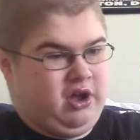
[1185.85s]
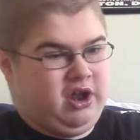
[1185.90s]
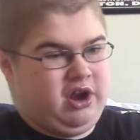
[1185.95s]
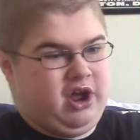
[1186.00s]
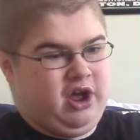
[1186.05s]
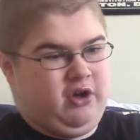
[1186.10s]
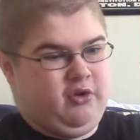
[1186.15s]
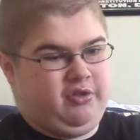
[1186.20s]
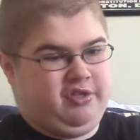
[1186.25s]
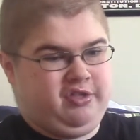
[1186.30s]

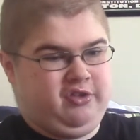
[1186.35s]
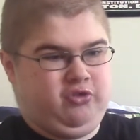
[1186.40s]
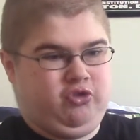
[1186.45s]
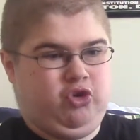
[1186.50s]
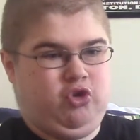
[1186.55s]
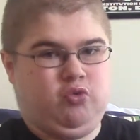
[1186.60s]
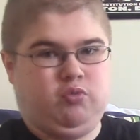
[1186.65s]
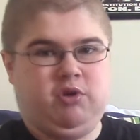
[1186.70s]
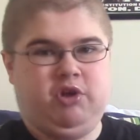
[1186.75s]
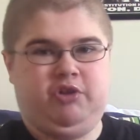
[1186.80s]
I also
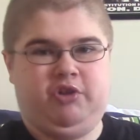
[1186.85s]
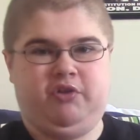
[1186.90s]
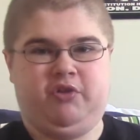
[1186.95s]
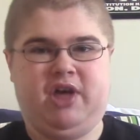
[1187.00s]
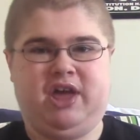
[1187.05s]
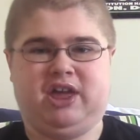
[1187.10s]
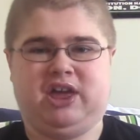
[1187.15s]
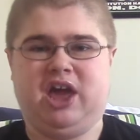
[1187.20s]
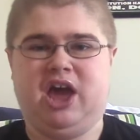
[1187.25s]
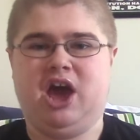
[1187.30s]
do really
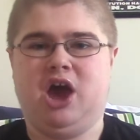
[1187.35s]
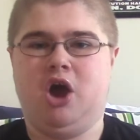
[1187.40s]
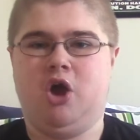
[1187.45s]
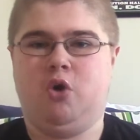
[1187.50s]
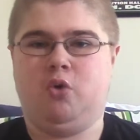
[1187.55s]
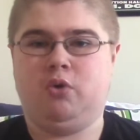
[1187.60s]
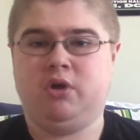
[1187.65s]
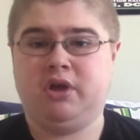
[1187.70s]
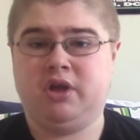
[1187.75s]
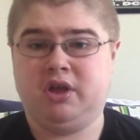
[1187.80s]
like
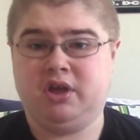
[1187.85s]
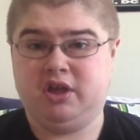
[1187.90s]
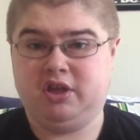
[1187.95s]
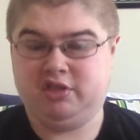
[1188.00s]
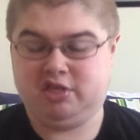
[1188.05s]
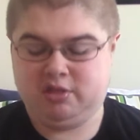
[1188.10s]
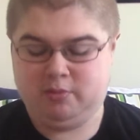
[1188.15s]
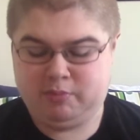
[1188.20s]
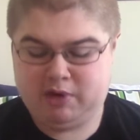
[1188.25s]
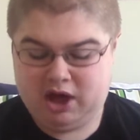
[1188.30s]
how
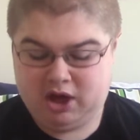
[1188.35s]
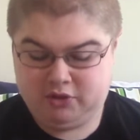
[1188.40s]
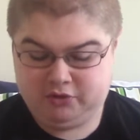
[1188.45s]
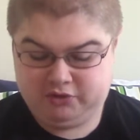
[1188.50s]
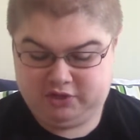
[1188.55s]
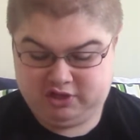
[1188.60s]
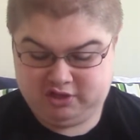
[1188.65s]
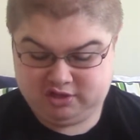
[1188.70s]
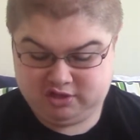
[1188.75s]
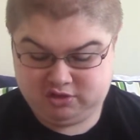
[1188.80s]
it's about
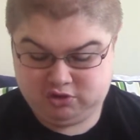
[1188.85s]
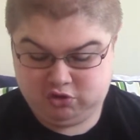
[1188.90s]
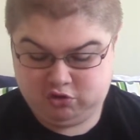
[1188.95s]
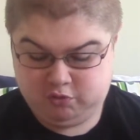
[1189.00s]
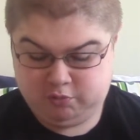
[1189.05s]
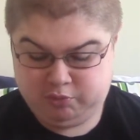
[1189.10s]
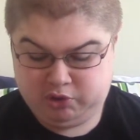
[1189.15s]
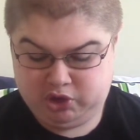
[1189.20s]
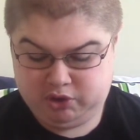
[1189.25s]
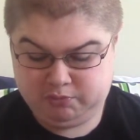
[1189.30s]
these
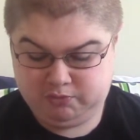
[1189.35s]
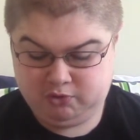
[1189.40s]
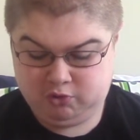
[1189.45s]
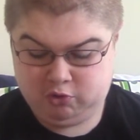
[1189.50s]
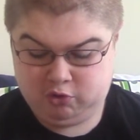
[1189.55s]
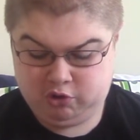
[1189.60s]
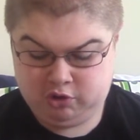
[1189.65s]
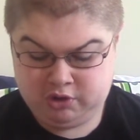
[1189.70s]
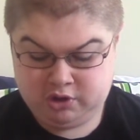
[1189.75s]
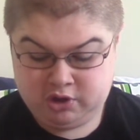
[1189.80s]
two
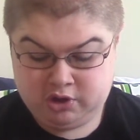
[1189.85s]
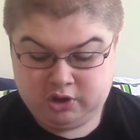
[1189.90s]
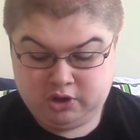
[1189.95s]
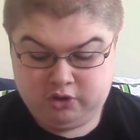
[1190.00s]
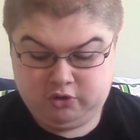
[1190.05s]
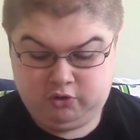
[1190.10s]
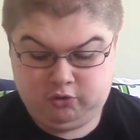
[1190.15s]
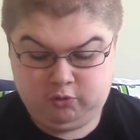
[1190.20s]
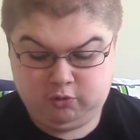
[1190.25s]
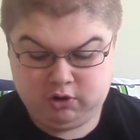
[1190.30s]
people
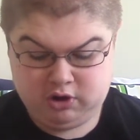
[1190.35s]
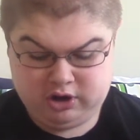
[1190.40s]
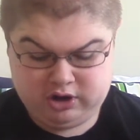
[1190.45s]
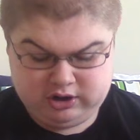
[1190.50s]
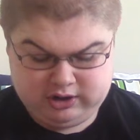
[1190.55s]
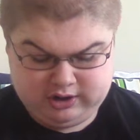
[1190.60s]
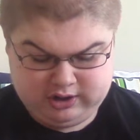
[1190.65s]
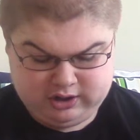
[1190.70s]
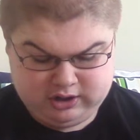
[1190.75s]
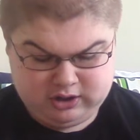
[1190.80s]
who are in
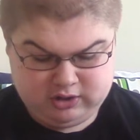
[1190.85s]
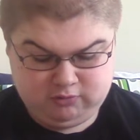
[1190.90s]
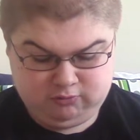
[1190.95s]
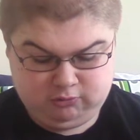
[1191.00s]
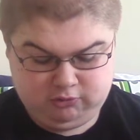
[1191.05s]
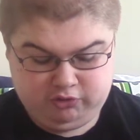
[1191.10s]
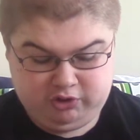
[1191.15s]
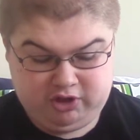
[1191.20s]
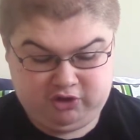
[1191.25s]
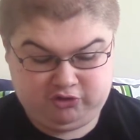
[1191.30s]
a
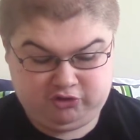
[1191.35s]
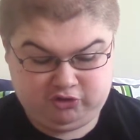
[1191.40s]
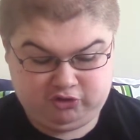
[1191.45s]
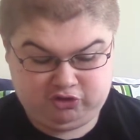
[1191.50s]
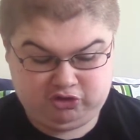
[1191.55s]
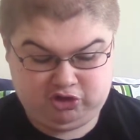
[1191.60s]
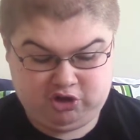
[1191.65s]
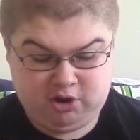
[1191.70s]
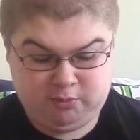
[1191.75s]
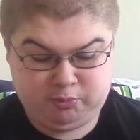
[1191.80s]

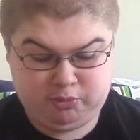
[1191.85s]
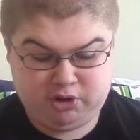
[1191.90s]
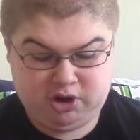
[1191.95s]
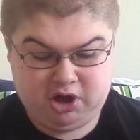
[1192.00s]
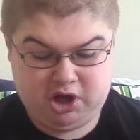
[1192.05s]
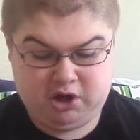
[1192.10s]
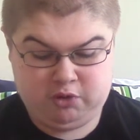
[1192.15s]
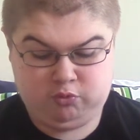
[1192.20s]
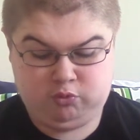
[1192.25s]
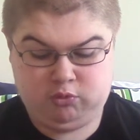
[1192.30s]
relationship
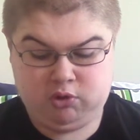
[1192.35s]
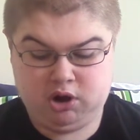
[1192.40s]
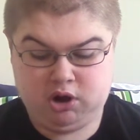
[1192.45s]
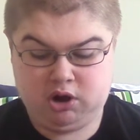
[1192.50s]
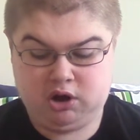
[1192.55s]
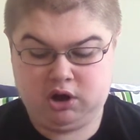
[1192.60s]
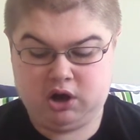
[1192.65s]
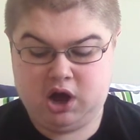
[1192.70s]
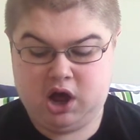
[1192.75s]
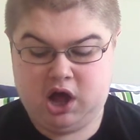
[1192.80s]

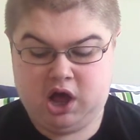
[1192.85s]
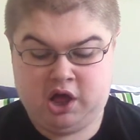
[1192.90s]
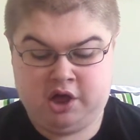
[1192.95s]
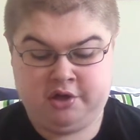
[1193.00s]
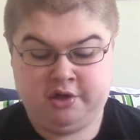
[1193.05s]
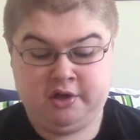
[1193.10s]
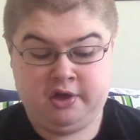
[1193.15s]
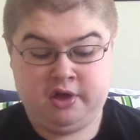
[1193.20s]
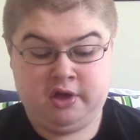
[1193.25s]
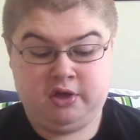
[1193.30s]

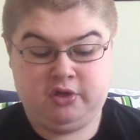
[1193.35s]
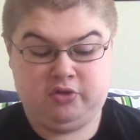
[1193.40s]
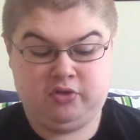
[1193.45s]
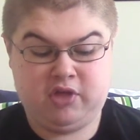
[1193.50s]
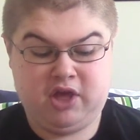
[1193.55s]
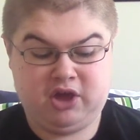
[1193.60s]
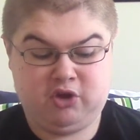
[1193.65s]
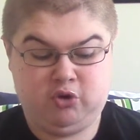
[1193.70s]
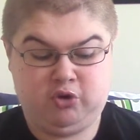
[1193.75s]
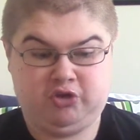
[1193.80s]
where
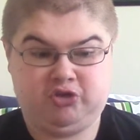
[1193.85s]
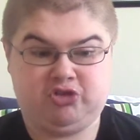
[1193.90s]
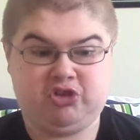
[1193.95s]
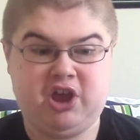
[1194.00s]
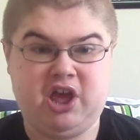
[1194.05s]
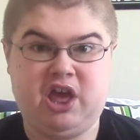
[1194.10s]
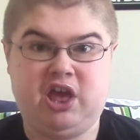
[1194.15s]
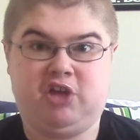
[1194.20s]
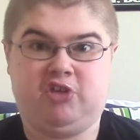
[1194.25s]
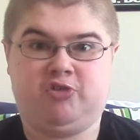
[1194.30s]
they could
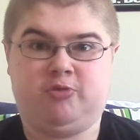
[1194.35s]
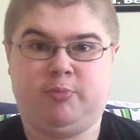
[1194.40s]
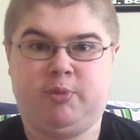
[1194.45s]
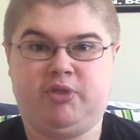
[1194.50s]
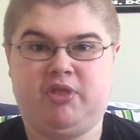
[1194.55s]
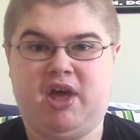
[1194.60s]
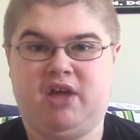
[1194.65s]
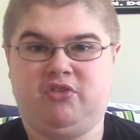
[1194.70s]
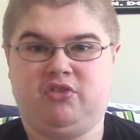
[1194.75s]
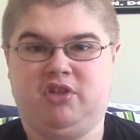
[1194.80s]
change, but
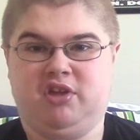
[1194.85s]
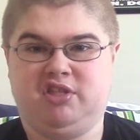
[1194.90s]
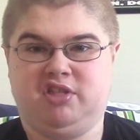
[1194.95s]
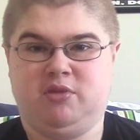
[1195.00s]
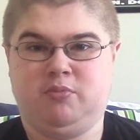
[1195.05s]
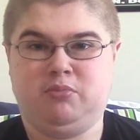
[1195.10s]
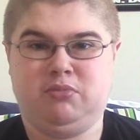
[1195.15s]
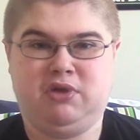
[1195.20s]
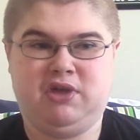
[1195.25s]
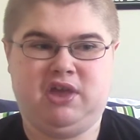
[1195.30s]
that
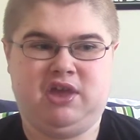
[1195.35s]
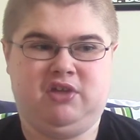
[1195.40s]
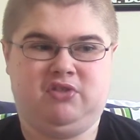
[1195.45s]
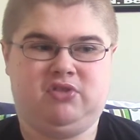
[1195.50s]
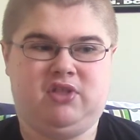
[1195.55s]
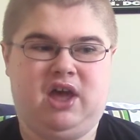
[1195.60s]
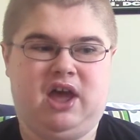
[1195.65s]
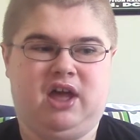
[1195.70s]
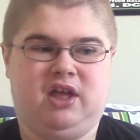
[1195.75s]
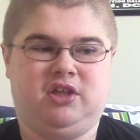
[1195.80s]
doesn't mean
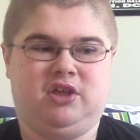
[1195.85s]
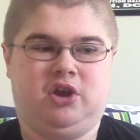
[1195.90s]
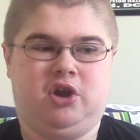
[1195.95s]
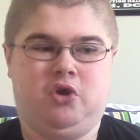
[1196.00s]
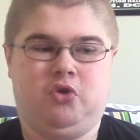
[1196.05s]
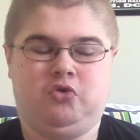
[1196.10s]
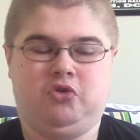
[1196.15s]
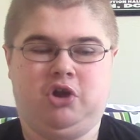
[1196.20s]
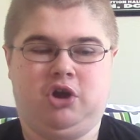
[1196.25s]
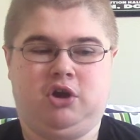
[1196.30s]
that,
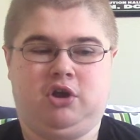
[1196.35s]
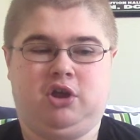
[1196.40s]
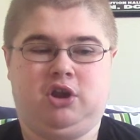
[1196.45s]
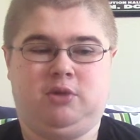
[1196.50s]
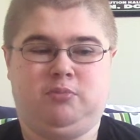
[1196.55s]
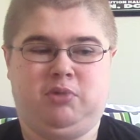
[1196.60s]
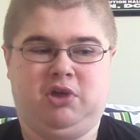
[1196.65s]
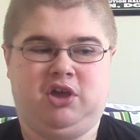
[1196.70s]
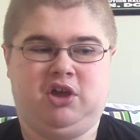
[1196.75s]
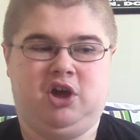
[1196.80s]
they're going
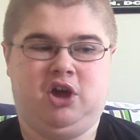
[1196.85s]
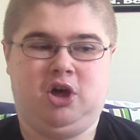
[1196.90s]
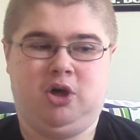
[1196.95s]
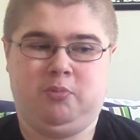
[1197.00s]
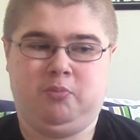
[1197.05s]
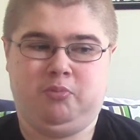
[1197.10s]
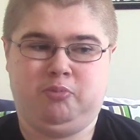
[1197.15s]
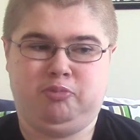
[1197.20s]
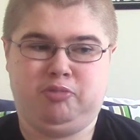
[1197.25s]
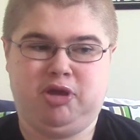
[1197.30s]
to
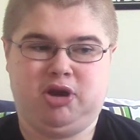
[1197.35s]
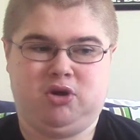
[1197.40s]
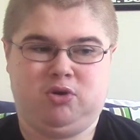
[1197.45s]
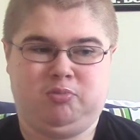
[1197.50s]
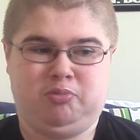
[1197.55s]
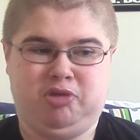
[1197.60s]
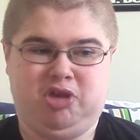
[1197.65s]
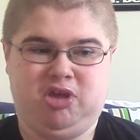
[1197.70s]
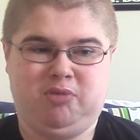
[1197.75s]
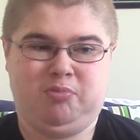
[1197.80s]
become better
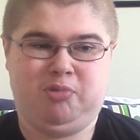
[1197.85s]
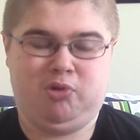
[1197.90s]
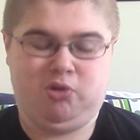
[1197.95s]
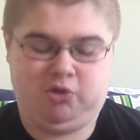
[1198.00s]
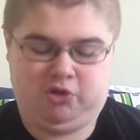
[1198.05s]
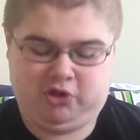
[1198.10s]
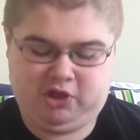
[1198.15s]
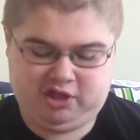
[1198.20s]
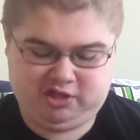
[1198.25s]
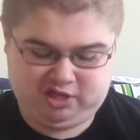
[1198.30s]

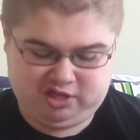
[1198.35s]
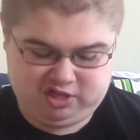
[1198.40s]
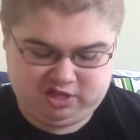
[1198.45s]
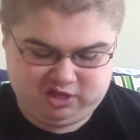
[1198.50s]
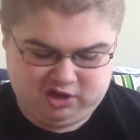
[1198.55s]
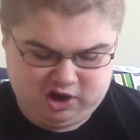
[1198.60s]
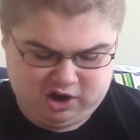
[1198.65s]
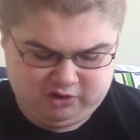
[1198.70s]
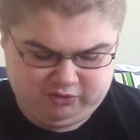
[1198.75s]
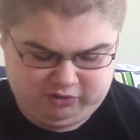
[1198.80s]
people
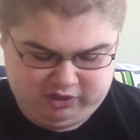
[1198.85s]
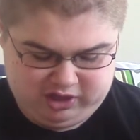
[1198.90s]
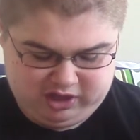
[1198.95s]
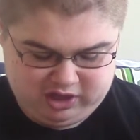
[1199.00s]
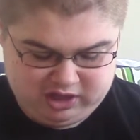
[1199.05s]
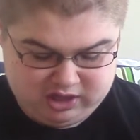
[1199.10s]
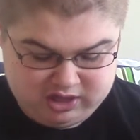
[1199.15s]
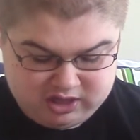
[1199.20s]
necessarily.